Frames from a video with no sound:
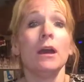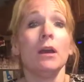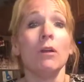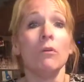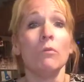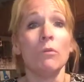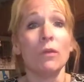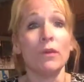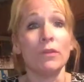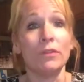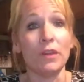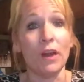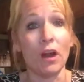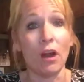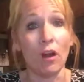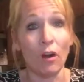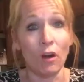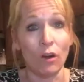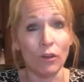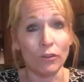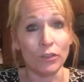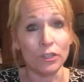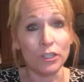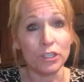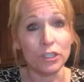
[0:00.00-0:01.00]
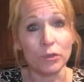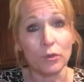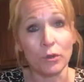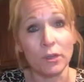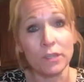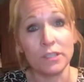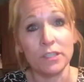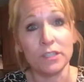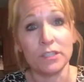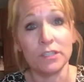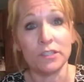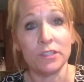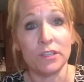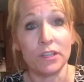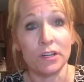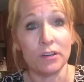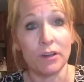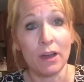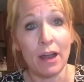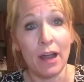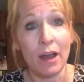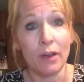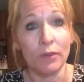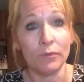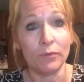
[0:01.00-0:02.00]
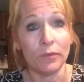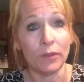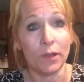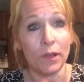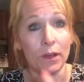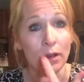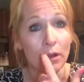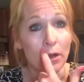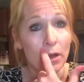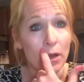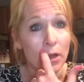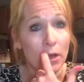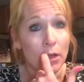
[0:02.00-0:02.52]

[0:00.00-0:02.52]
with all the choices that are out there.